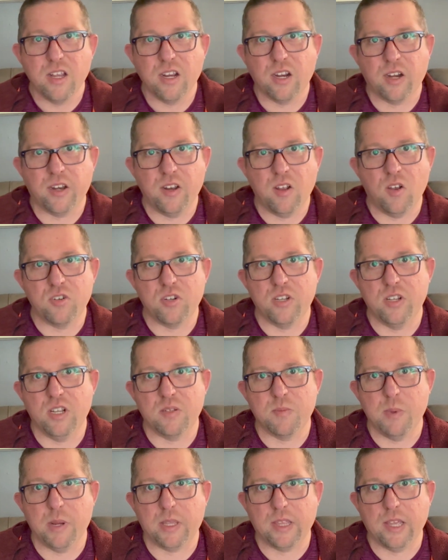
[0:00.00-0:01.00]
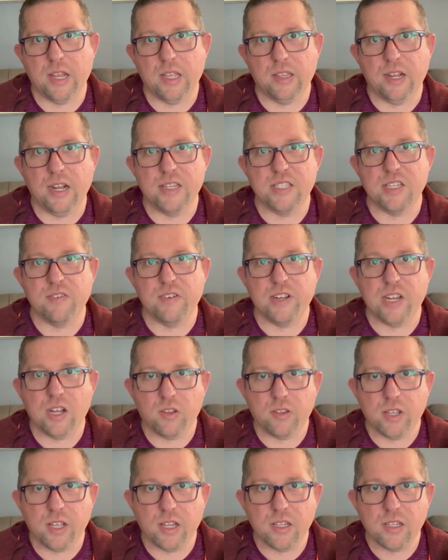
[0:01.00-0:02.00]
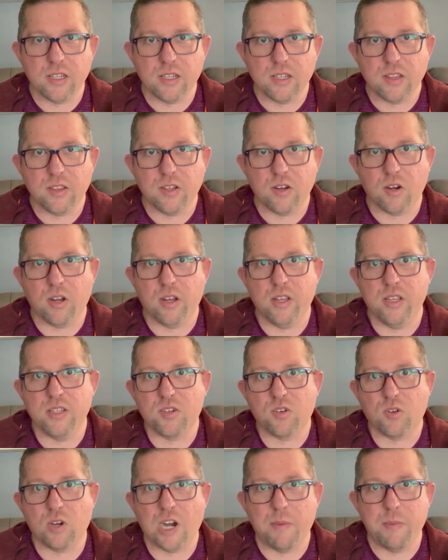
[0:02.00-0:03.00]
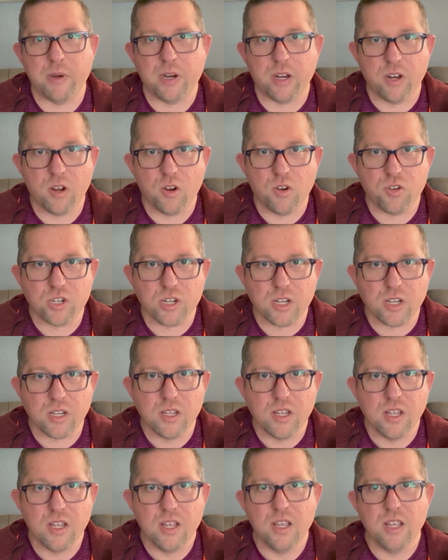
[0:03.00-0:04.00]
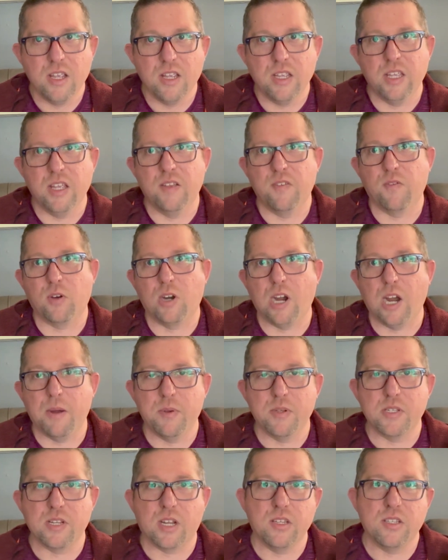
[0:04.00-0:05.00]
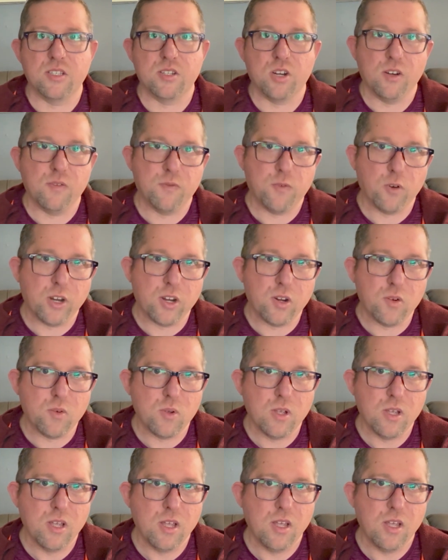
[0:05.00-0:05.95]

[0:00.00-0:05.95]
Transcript: Kenosha does make the headlines every now and then. There is crime in Kenosha. If crime is a concern for you,